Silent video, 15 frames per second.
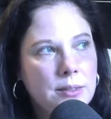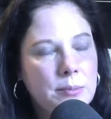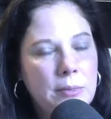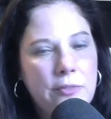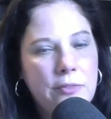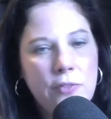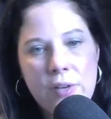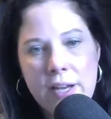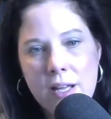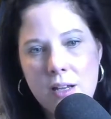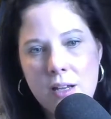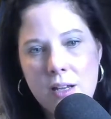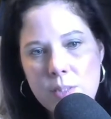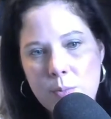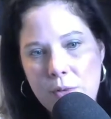Before
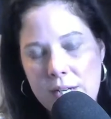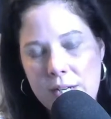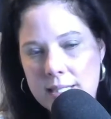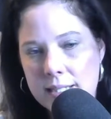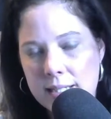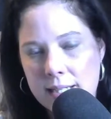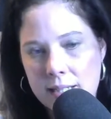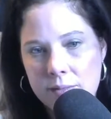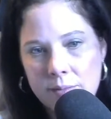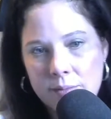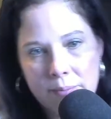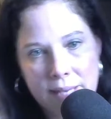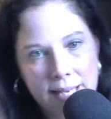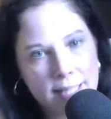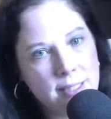Elvis Presley
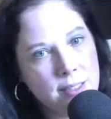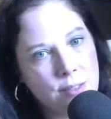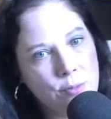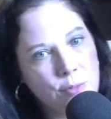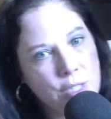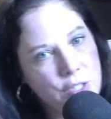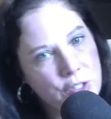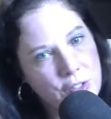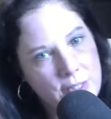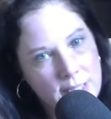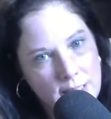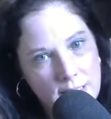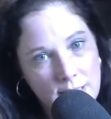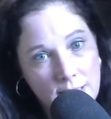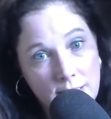met Richard
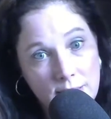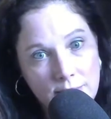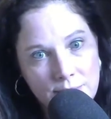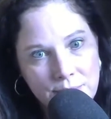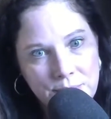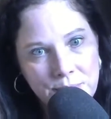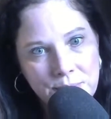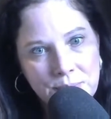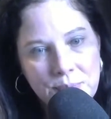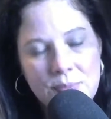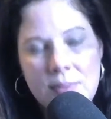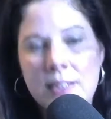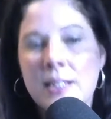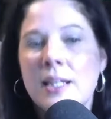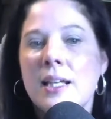Nixon,
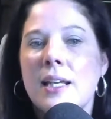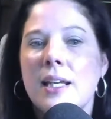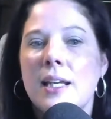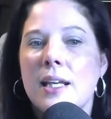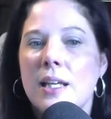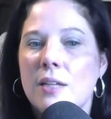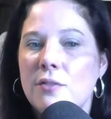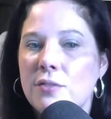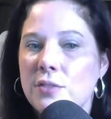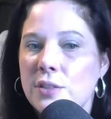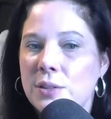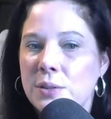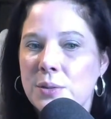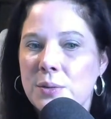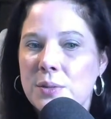he
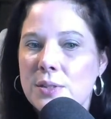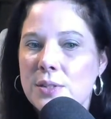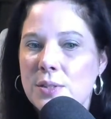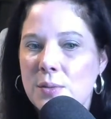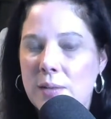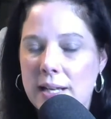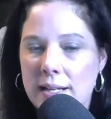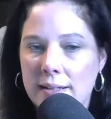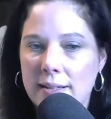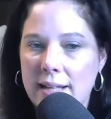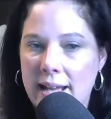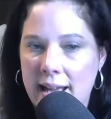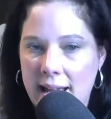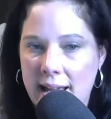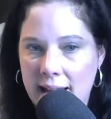flew to
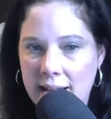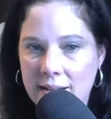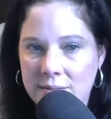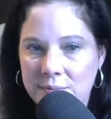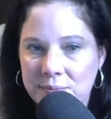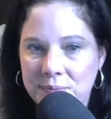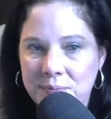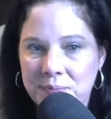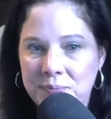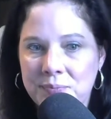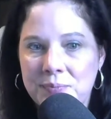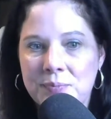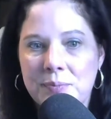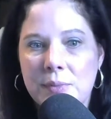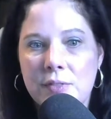LA
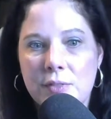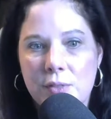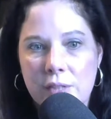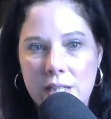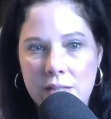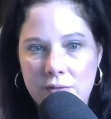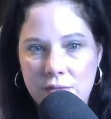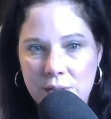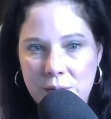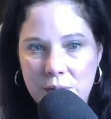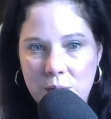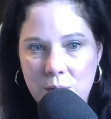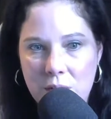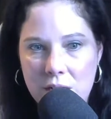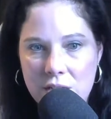before he flew
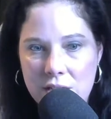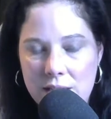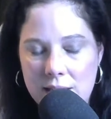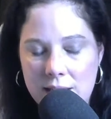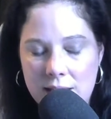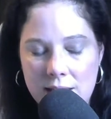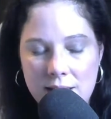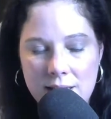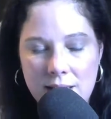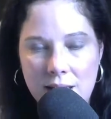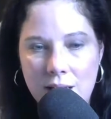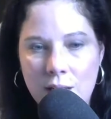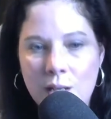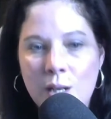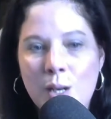to Washington,
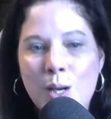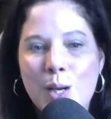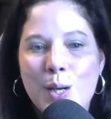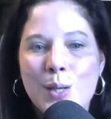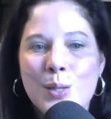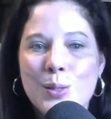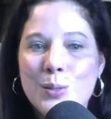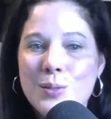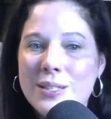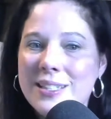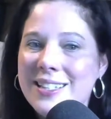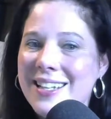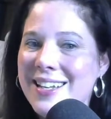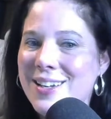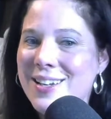D.C who did
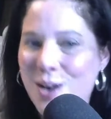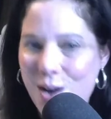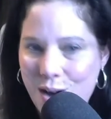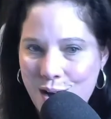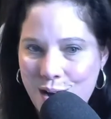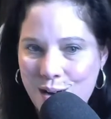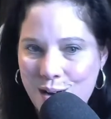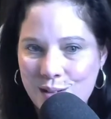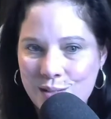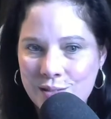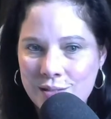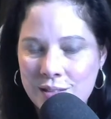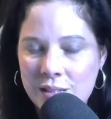he call